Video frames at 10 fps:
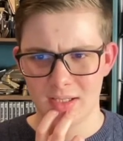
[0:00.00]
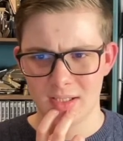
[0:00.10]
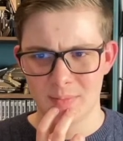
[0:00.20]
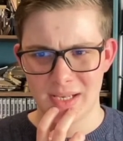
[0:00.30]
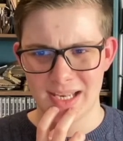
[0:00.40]

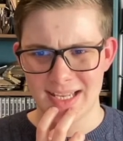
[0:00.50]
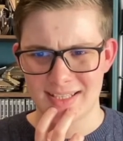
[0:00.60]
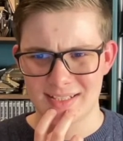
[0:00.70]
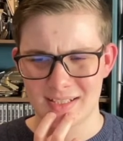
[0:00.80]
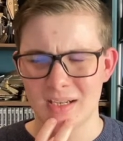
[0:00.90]
a bit
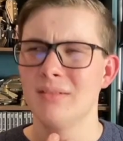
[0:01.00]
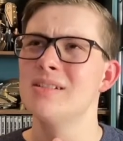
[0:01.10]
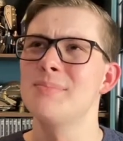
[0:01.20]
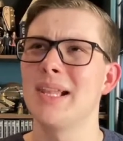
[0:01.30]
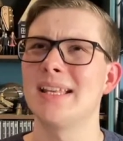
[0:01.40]
less uh, a
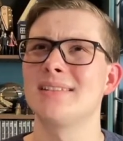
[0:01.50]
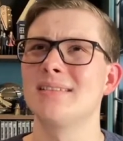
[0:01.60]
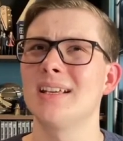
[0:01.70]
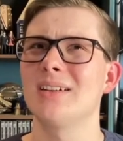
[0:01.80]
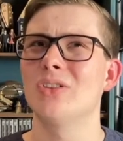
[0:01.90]
bit less
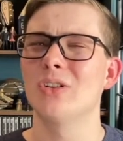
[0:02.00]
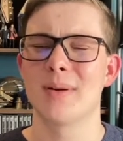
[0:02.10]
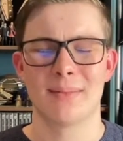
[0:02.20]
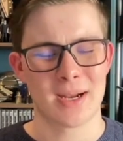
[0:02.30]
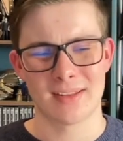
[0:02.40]
than that or
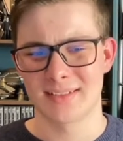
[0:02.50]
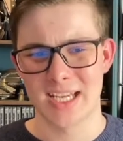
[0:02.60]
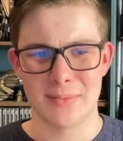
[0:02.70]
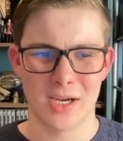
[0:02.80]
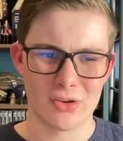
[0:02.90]
about about the
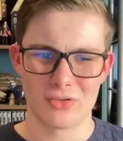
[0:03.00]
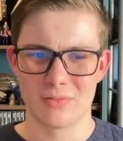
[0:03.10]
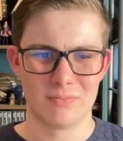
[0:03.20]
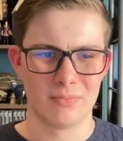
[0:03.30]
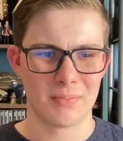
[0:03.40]
same 100
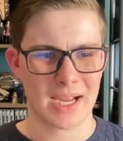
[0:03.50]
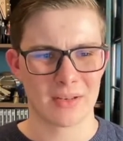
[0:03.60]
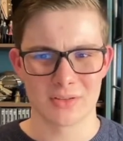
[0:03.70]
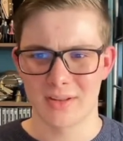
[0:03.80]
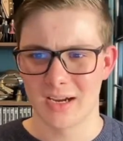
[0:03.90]

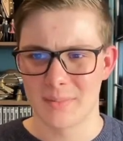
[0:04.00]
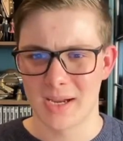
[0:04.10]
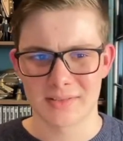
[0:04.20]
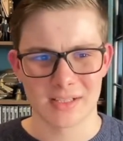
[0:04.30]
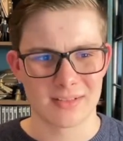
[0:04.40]
pounds or
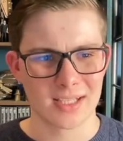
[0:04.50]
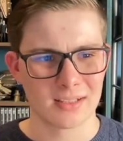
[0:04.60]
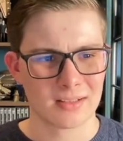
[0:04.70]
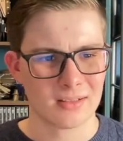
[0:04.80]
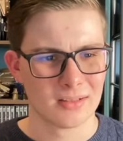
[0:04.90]
thereabouts i
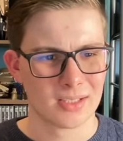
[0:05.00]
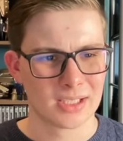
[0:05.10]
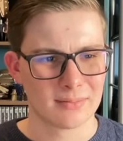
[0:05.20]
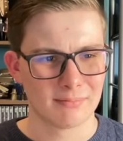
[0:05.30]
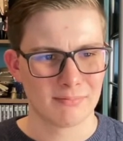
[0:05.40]
think
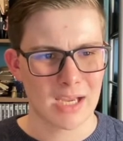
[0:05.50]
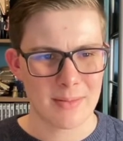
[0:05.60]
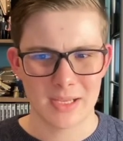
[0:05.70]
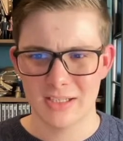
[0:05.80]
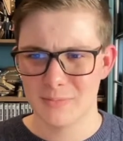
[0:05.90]

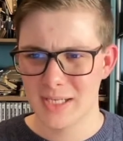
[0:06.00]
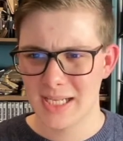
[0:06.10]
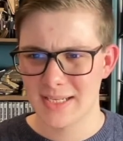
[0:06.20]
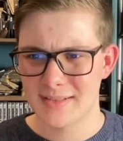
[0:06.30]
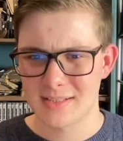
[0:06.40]
maybe a little bit
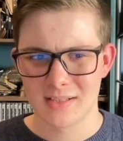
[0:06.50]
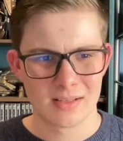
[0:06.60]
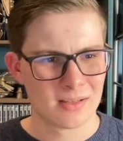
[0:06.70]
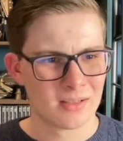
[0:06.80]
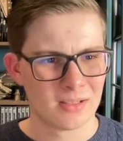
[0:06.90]
less
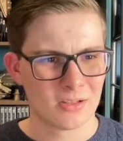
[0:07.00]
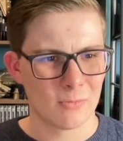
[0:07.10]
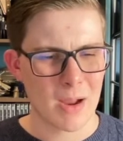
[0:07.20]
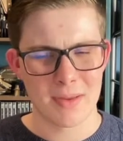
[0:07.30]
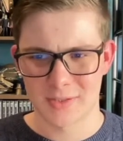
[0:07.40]
or
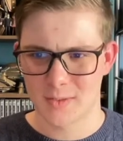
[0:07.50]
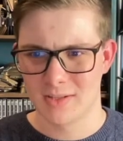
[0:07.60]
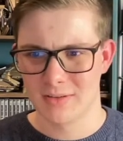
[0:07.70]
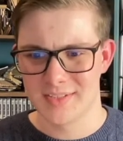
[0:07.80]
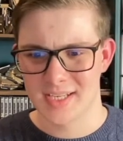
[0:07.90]
maybe that's when
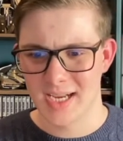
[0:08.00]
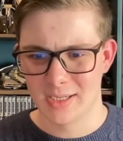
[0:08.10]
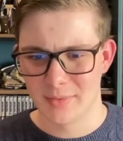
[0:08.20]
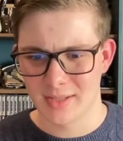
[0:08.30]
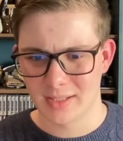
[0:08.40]
they're on sale
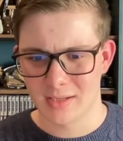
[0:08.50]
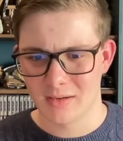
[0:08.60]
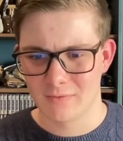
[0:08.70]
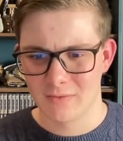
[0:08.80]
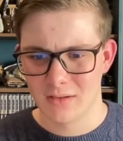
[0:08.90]
i'm thinking
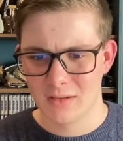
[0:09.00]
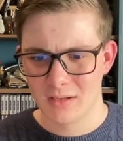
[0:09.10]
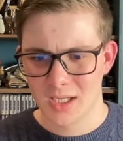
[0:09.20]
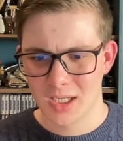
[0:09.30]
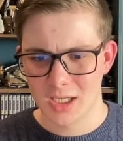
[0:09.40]
of
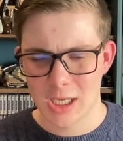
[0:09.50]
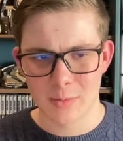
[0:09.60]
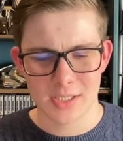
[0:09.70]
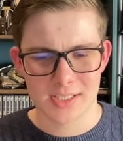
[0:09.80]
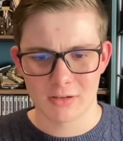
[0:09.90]
because
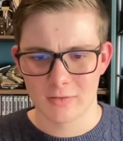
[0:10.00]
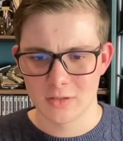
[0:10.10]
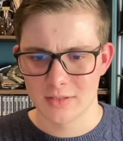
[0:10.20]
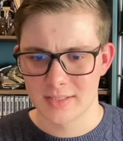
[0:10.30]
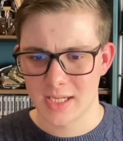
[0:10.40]
um, they're
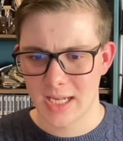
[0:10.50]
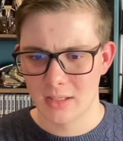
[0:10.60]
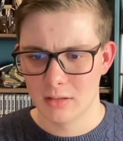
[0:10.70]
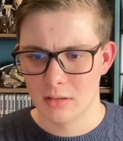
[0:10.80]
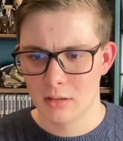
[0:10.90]
often on
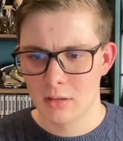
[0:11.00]
sale